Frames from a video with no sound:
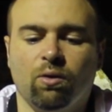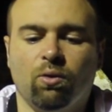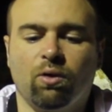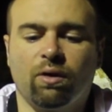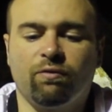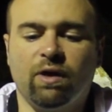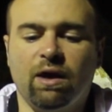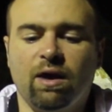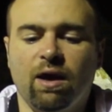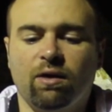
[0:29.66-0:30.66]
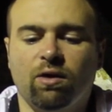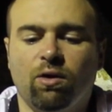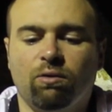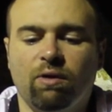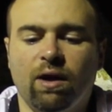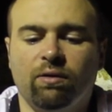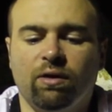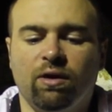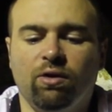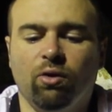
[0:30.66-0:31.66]
or if they can't go around
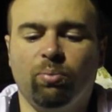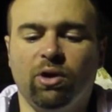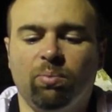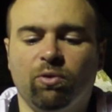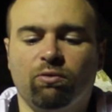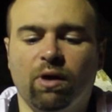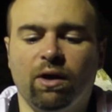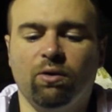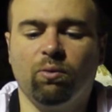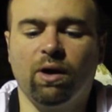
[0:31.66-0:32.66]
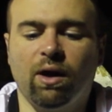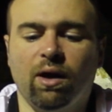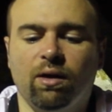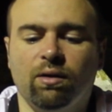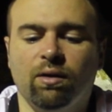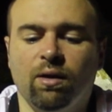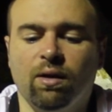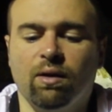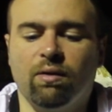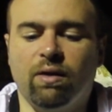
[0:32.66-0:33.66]
and heal people right away,
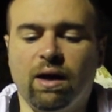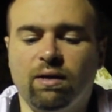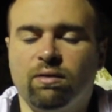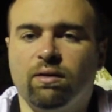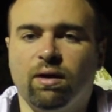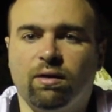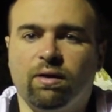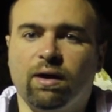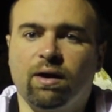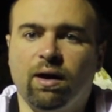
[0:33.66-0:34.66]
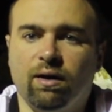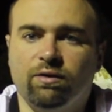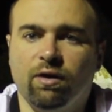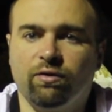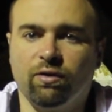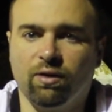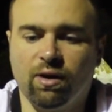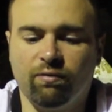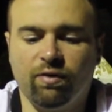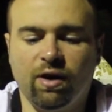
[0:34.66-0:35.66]
they think that God doesn't
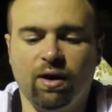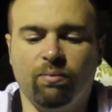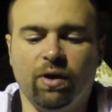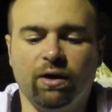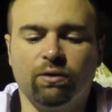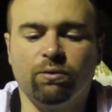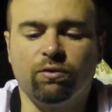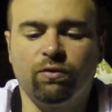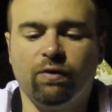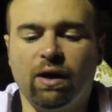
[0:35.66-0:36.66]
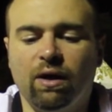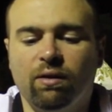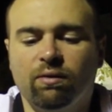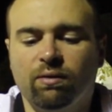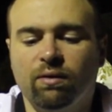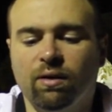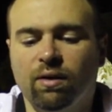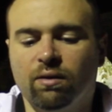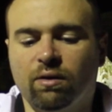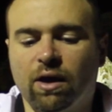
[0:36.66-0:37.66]
love them. They lose faith.
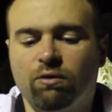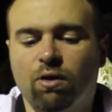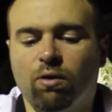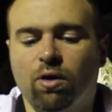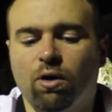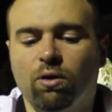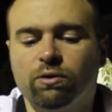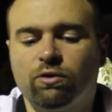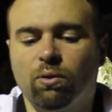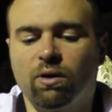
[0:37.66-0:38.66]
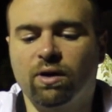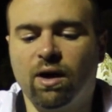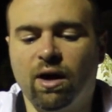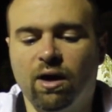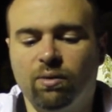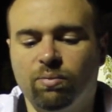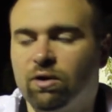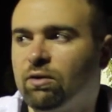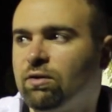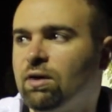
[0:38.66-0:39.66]
They grow cold toward God
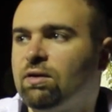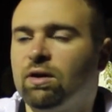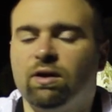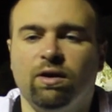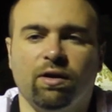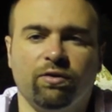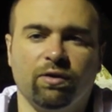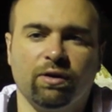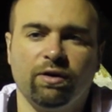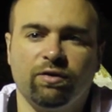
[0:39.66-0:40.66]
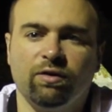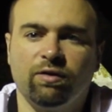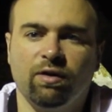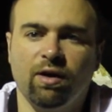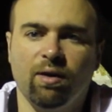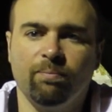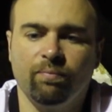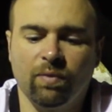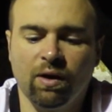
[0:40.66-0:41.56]
because they think He doesn't listen to them.